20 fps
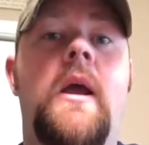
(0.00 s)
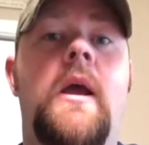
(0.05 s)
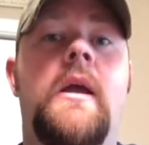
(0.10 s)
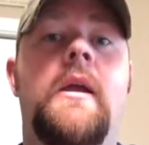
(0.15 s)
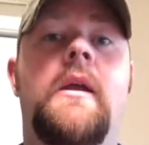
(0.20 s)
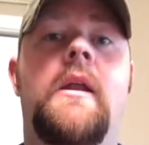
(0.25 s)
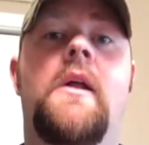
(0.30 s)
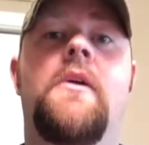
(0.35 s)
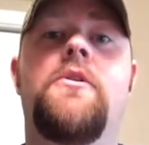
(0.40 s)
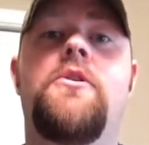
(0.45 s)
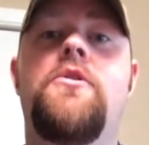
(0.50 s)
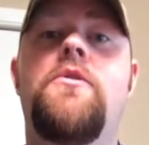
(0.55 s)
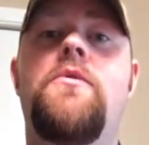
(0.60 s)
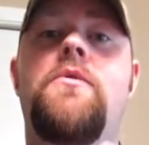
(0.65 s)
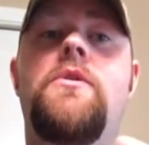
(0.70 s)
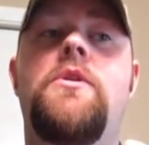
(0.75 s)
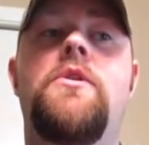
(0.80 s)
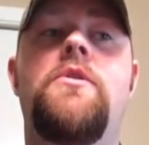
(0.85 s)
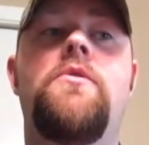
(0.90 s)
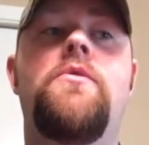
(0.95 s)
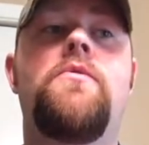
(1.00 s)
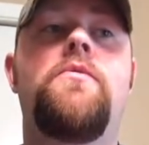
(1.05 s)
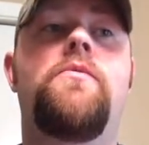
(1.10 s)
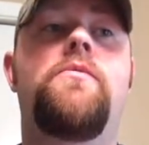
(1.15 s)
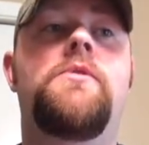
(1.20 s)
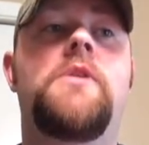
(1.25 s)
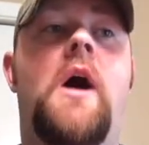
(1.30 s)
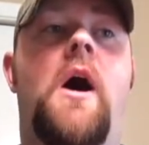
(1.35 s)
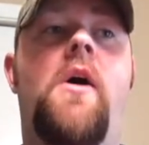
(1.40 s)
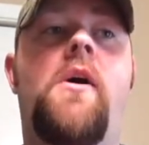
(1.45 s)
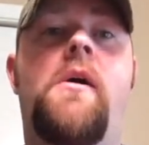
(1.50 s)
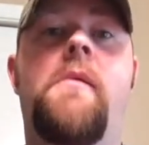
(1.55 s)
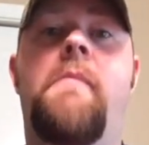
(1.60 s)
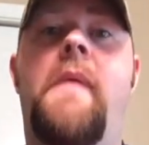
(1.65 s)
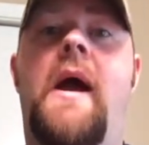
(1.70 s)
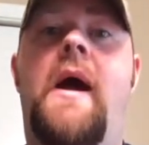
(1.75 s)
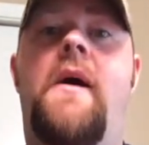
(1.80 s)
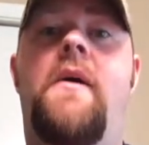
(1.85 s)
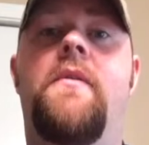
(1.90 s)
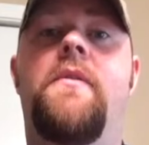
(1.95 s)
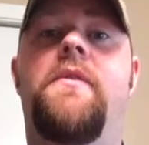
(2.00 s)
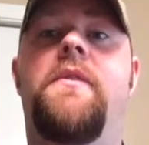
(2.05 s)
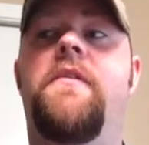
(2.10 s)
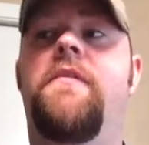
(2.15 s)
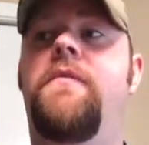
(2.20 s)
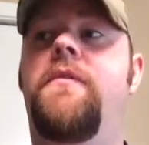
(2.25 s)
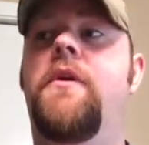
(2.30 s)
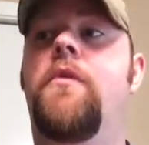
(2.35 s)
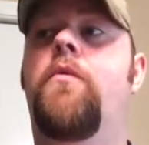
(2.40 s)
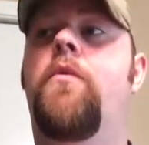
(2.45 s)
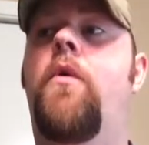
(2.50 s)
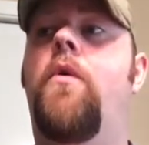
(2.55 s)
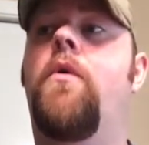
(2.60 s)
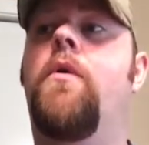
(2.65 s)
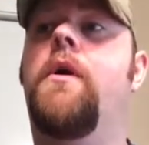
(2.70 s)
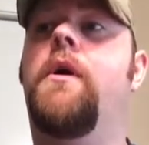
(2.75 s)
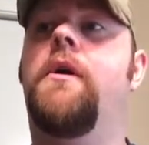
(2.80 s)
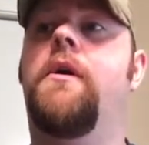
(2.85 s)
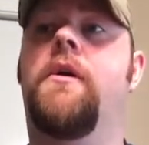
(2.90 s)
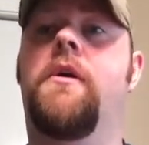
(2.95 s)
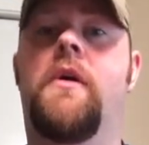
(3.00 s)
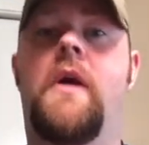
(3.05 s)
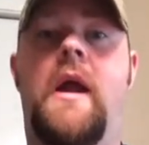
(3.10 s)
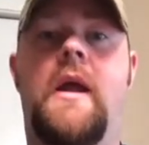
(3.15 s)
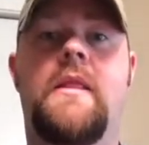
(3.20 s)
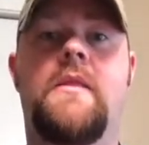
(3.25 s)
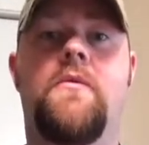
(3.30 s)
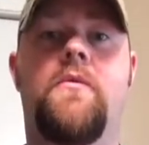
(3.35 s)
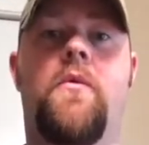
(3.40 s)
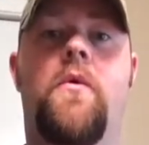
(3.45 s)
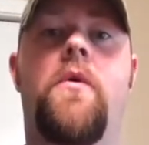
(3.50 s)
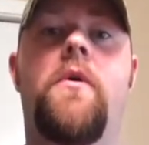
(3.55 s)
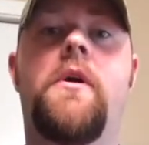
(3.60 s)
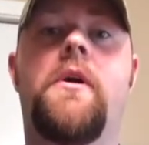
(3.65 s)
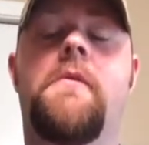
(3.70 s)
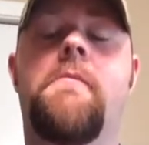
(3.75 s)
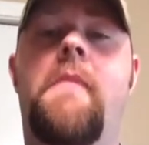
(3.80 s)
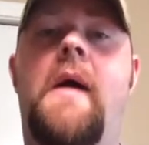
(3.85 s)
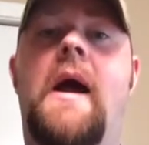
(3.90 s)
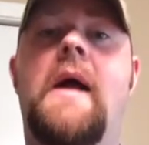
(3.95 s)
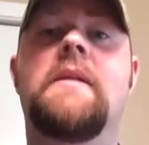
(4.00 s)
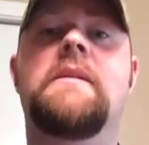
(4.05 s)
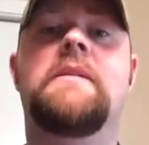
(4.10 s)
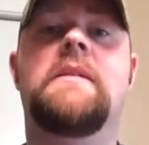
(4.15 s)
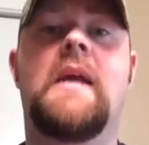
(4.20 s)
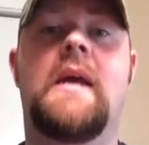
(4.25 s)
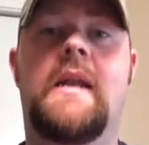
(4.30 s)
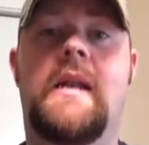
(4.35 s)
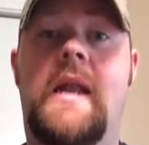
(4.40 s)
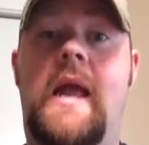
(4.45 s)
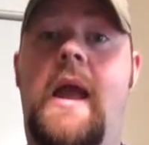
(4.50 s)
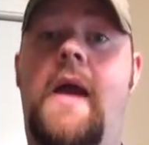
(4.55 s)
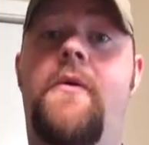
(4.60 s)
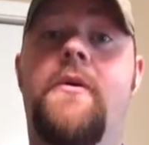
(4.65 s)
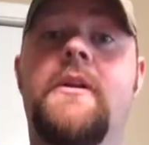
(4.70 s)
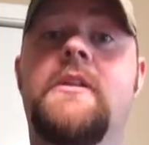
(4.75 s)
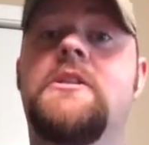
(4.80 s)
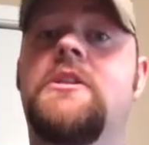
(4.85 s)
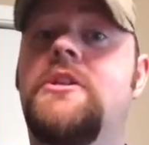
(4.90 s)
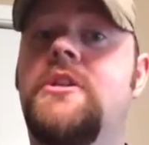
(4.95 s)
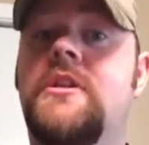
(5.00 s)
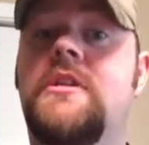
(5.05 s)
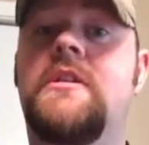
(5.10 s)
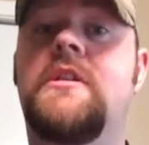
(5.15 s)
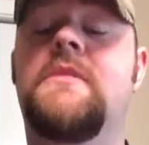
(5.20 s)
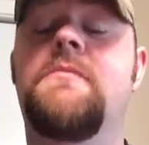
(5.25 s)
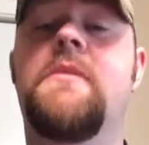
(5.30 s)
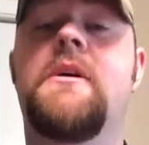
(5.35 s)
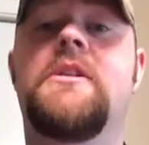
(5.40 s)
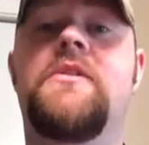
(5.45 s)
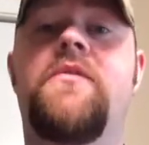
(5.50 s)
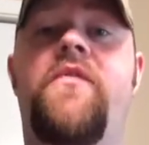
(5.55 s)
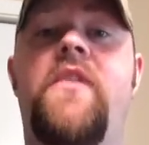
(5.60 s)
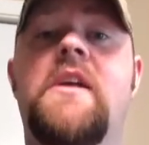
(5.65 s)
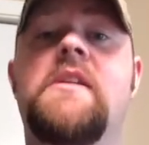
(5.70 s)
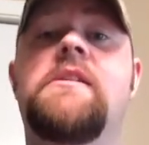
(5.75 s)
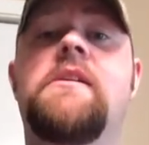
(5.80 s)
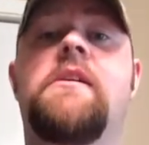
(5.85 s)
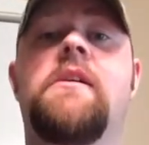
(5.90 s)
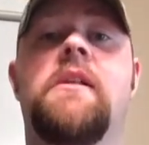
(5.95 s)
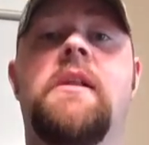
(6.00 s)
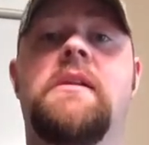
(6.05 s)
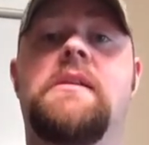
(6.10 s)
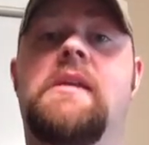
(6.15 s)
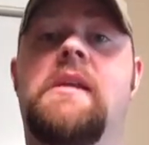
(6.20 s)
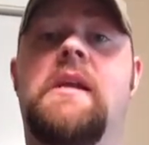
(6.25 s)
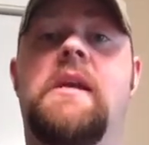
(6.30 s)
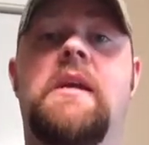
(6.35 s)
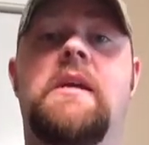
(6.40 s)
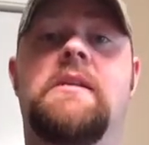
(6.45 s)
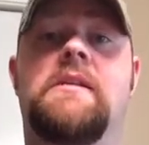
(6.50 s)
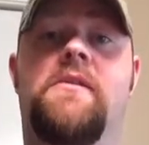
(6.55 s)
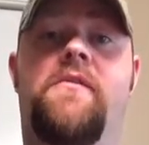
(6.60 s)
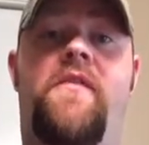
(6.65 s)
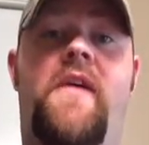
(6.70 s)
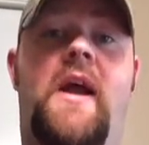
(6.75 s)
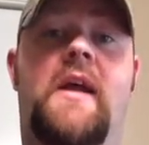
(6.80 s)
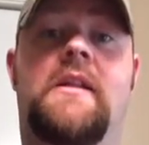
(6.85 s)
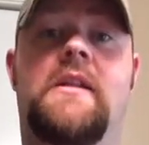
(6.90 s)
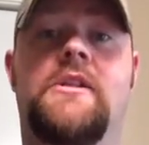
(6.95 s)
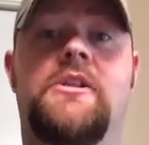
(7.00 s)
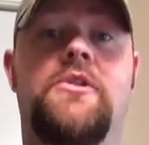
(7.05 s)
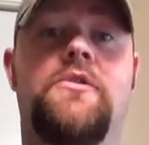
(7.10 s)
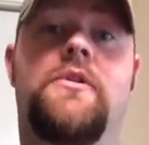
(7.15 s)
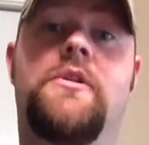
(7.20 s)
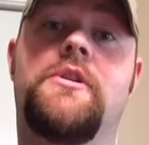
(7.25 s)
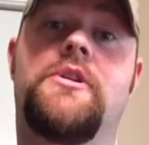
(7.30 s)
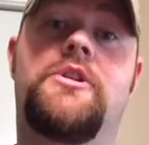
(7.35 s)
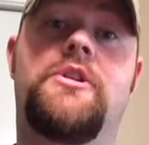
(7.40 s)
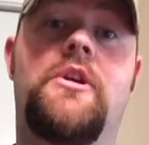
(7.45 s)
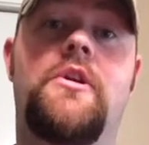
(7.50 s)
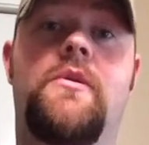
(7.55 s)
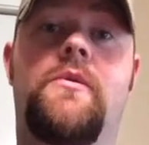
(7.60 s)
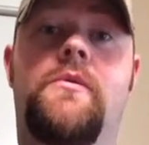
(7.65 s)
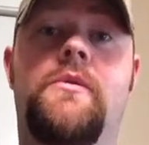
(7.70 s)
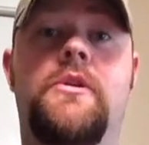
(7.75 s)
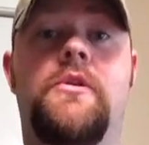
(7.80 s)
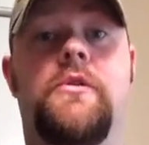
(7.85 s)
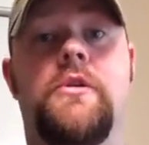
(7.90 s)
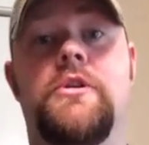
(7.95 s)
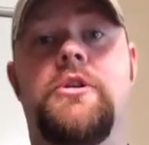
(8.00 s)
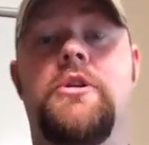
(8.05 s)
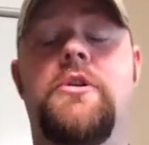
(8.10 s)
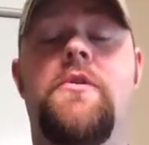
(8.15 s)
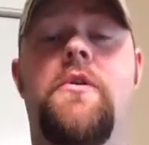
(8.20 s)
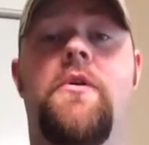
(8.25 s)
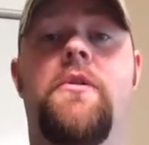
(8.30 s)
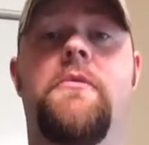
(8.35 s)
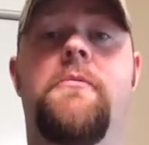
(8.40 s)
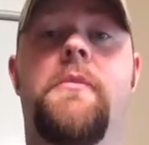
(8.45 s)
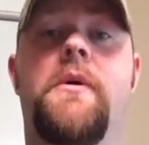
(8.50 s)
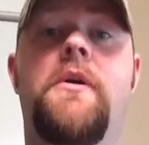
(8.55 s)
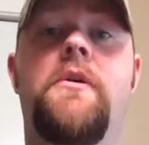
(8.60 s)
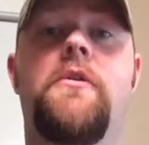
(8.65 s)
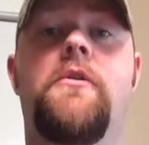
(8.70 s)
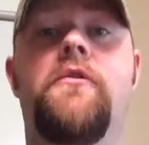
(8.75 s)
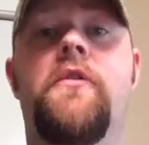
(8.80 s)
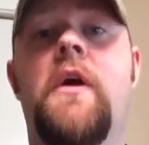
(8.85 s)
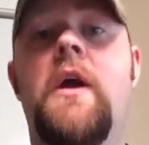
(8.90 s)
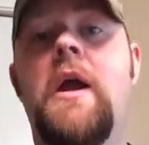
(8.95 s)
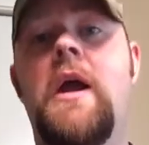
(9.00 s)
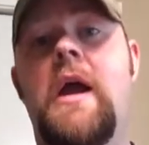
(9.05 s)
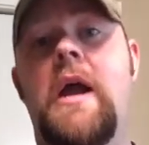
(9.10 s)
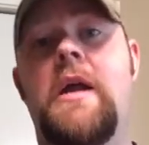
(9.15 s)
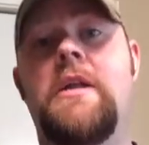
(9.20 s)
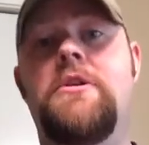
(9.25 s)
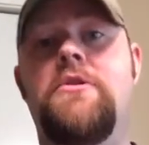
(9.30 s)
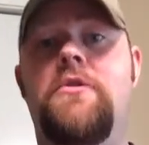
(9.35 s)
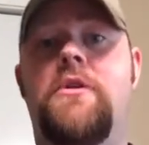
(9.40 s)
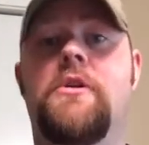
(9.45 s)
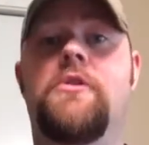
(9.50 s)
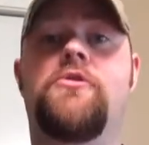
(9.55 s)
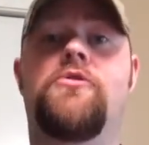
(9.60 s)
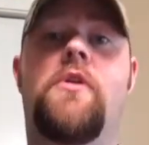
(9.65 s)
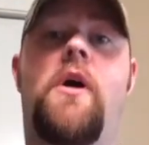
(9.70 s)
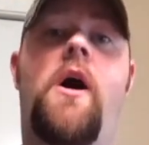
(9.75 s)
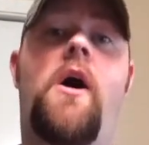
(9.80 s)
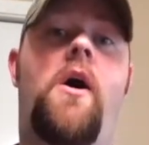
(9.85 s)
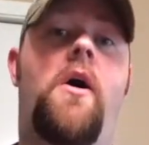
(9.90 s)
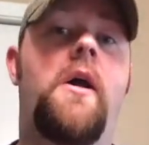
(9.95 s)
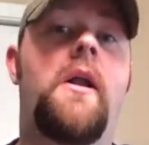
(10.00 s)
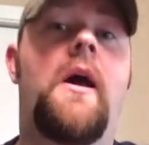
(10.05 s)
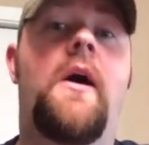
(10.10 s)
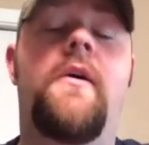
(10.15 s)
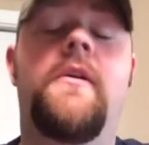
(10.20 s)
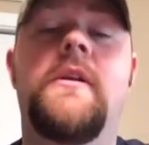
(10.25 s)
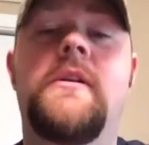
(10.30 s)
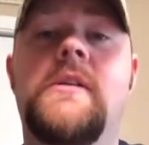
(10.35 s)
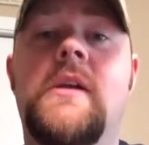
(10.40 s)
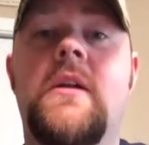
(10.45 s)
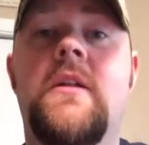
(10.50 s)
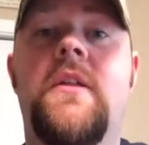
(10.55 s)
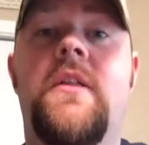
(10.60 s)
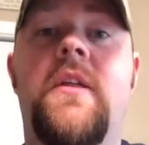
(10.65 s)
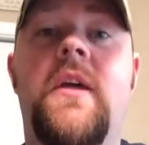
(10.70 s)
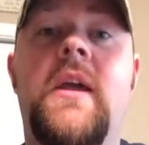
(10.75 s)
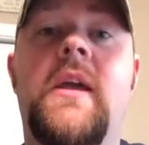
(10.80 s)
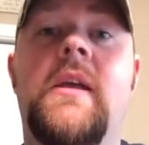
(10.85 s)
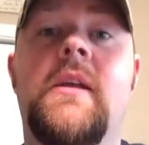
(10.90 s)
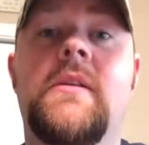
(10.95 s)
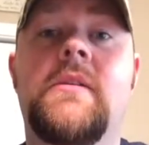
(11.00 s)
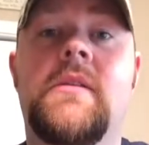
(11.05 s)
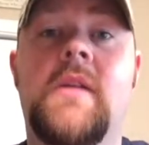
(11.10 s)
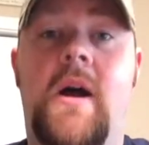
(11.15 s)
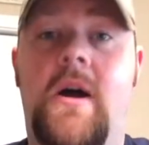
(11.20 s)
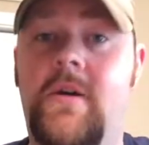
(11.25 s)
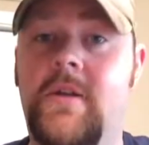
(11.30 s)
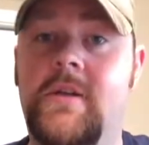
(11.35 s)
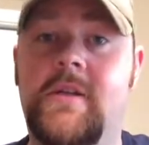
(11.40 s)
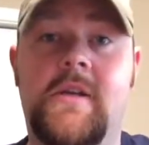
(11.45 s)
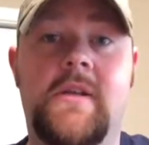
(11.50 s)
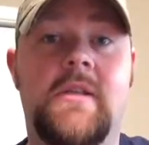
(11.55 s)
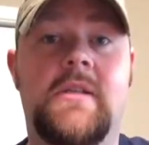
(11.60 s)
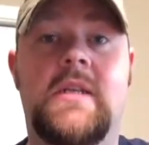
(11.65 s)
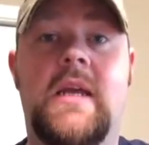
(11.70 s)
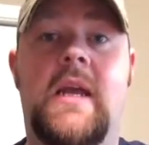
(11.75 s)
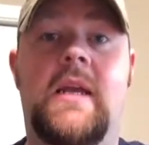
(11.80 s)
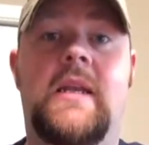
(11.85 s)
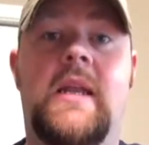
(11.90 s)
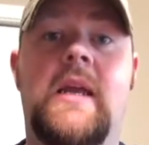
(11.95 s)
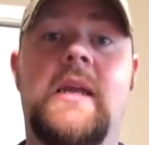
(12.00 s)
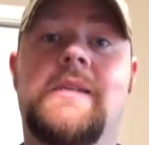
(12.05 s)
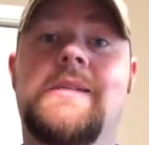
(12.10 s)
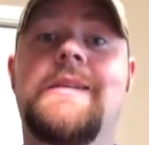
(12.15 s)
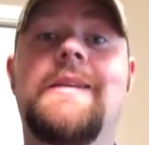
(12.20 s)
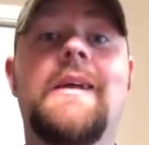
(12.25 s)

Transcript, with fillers: you know, you you talk about the, the warrior and the warrior mindset and how it's just as much physical as it is the fact that you can shoot and you can shoot on the move and you can draw and all these other things, all these other techniques. It